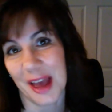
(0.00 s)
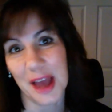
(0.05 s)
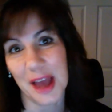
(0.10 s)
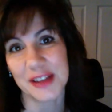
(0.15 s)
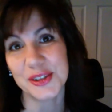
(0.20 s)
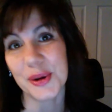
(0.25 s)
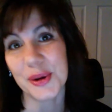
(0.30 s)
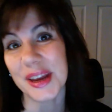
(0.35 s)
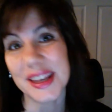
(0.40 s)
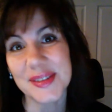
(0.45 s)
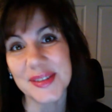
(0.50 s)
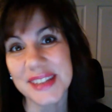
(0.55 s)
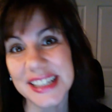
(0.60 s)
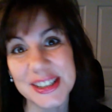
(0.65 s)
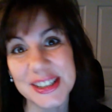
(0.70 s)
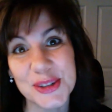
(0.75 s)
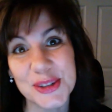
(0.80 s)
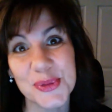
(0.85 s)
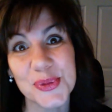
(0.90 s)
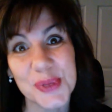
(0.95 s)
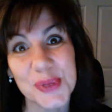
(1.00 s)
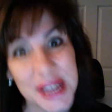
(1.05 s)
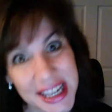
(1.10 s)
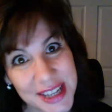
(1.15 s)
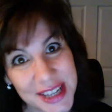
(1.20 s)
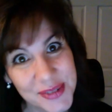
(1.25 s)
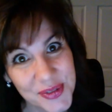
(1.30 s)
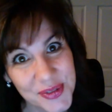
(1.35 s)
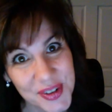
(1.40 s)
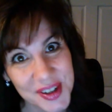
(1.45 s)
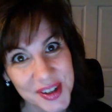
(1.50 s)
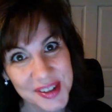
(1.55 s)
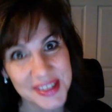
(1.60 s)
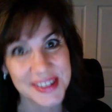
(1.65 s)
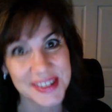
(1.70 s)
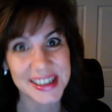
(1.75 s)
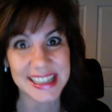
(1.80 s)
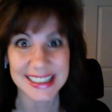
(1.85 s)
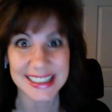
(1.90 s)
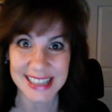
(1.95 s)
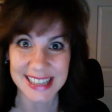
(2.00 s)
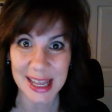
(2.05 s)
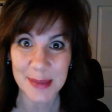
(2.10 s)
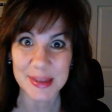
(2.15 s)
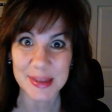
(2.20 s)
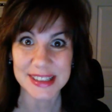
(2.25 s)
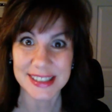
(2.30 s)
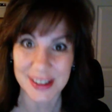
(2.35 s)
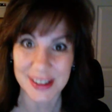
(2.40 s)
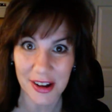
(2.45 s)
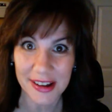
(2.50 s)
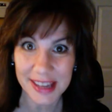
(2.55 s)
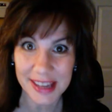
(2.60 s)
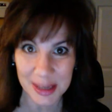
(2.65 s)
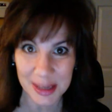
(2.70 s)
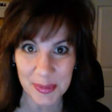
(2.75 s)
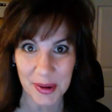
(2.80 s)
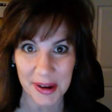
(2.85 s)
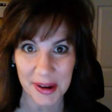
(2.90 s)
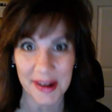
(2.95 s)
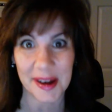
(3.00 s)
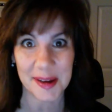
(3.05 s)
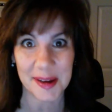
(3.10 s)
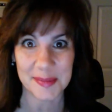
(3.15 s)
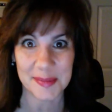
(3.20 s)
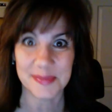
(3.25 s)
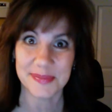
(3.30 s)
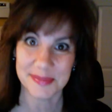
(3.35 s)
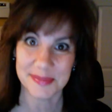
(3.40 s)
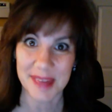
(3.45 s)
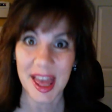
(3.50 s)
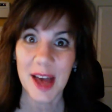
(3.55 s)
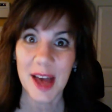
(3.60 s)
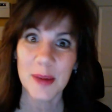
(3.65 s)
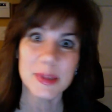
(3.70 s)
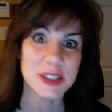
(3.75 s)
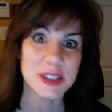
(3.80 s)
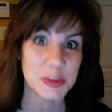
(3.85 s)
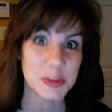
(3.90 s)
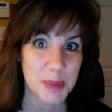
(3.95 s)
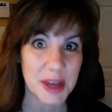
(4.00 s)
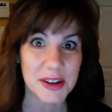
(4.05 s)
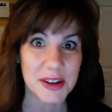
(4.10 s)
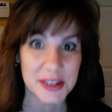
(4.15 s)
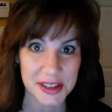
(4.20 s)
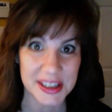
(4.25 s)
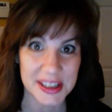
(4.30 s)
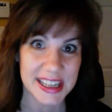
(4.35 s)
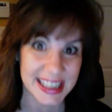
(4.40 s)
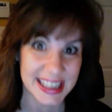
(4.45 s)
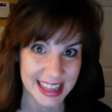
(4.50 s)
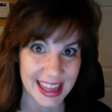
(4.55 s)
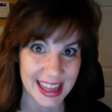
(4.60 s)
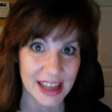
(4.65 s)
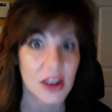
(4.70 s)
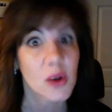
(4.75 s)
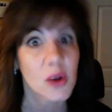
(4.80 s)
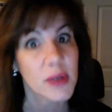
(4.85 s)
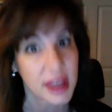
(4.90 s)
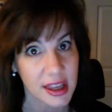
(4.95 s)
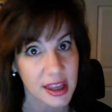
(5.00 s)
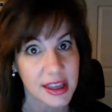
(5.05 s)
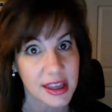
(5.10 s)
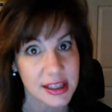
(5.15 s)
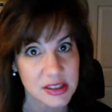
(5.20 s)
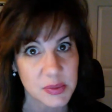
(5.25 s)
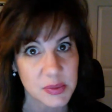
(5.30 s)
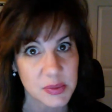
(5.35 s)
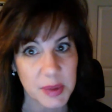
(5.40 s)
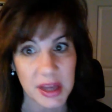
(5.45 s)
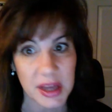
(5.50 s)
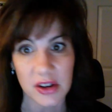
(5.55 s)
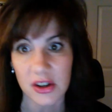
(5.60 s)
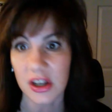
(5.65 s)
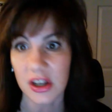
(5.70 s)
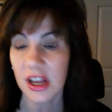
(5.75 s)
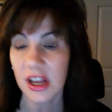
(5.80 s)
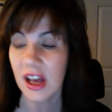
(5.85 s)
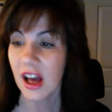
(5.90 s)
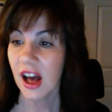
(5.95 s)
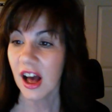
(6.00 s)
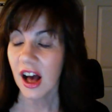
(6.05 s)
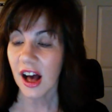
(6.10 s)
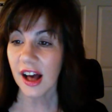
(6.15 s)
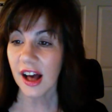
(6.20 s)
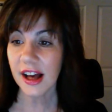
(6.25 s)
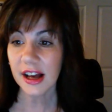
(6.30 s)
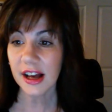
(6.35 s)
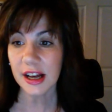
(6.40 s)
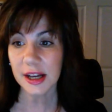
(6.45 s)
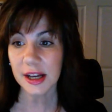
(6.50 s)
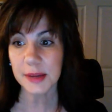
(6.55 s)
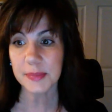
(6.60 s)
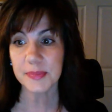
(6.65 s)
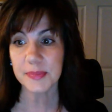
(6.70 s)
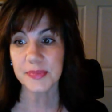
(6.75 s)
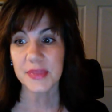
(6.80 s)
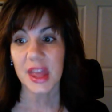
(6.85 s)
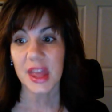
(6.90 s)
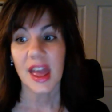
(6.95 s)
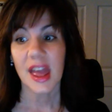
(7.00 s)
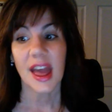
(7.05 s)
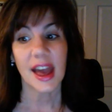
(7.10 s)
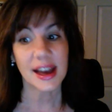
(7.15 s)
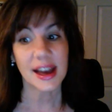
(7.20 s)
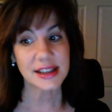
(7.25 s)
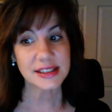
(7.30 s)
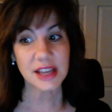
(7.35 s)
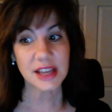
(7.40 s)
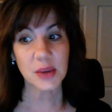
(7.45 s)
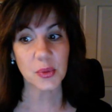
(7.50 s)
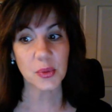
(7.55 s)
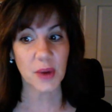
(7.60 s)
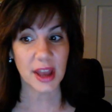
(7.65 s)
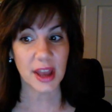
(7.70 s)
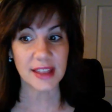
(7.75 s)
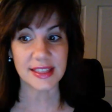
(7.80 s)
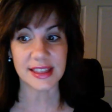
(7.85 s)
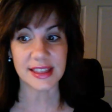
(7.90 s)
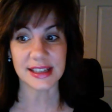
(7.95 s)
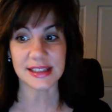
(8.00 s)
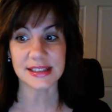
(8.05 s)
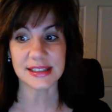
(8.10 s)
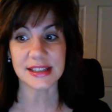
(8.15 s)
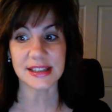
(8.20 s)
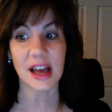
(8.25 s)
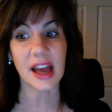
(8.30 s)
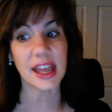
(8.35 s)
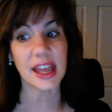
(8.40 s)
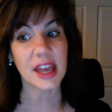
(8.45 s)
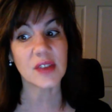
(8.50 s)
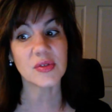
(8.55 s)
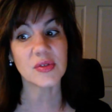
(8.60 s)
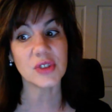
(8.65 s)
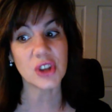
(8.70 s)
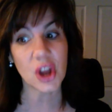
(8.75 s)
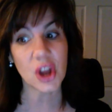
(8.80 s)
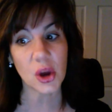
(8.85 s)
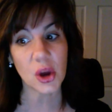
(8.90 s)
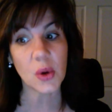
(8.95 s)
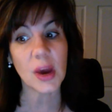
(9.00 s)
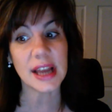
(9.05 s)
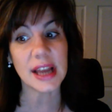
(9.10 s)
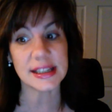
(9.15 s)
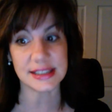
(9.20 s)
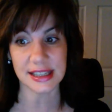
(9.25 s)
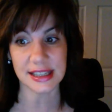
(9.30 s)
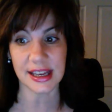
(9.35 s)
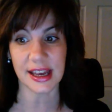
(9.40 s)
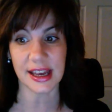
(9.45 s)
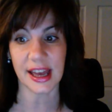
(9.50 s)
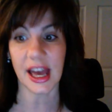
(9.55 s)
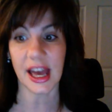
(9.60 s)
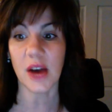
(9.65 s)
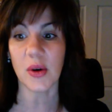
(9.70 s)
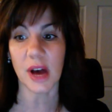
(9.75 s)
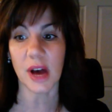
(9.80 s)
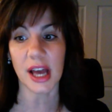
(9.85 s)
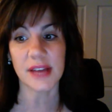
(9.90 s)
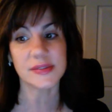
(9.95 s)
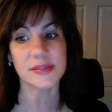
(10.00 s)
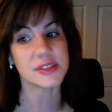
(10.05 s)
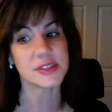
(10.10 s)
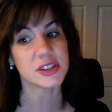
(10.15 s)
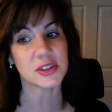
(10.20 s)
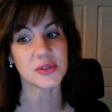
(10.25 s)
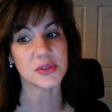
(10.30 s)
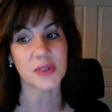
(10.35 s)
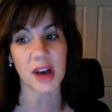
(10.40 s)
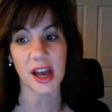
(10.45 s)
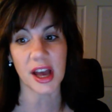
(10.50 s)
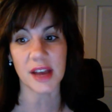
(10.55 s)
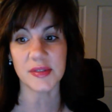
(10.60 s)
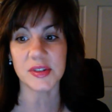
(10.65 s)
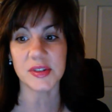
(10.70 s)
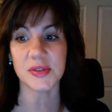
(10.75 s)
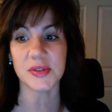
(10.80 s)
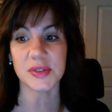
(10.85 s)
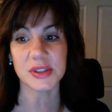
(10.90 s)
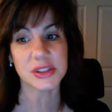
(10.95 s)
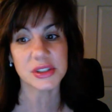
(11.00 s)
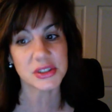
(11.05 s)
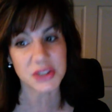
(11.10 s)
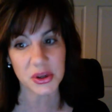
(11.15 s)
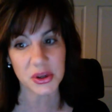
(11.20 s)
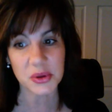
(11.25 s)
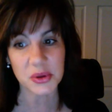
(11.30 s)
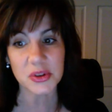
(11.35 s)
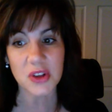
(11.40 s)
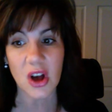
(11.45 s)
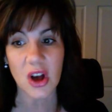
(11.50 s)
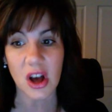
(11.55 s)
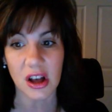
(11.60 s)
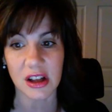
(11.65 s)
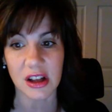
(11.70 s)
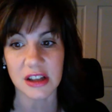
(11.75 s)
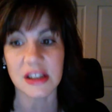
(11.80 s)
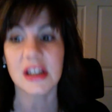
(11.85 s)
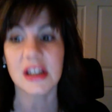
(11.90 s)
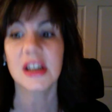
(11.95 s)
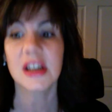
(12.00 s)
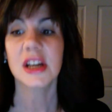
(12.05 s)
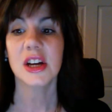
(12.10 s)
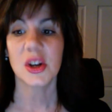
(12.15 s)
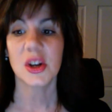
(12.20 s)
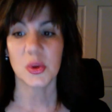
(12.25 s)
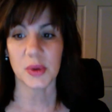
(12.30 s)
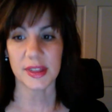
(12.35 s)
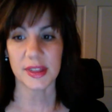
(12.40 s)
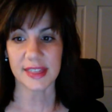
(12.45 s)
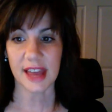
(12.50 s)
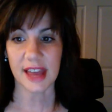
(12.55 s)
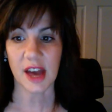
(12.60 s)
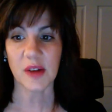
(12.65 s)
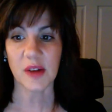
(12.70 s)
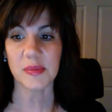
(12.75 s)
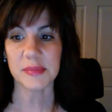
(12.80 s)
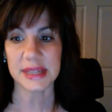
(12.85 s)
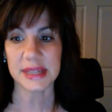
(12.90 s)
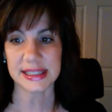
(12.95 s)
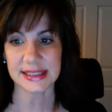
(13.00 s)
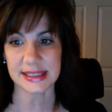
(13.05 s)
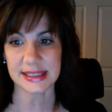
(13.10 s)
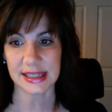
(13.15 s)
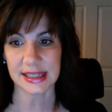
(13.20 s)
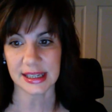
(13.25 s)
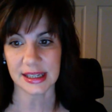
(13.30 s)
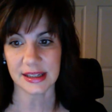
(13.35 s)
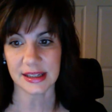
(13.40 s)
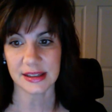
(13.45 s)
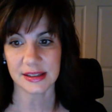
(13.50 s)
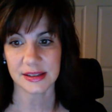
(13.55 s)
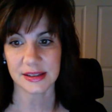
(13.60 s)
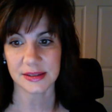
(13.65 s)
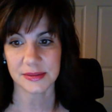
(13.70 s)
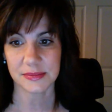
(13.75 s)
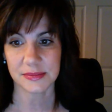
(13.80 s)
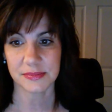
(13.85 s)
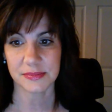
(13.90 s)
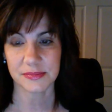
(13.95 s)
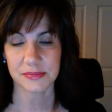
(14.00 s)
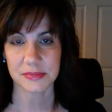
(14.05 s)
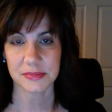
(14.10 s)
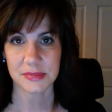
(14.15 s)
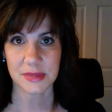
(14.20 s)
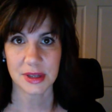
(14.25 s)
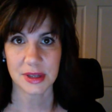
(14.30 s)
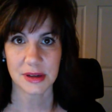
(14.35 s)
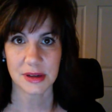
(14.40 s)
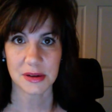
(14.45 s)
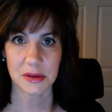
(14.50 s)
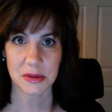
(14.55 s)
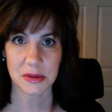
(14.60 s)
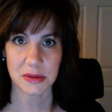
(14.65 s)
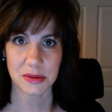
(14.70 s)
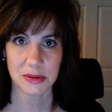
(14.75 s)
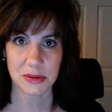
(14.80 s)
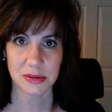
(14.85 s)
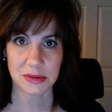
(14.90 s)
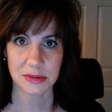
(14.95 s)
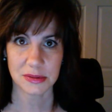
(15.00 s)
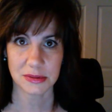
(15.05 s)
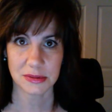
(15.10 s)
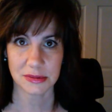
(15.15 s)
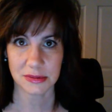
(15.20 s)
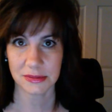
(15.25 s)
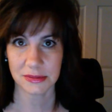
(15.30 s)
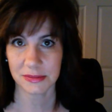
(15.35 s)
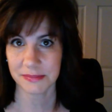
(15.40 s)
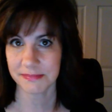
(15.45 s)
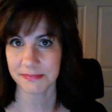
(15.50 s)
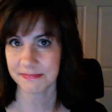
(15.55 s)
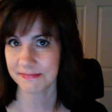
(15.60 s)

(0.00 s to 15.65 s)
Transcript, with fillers: Do I even need to read further? His name is Donkey Bob. How much better could it get? Okay, it gets better. Um, as I write this, I have no idea how I've survived for so long without Missy. Mm.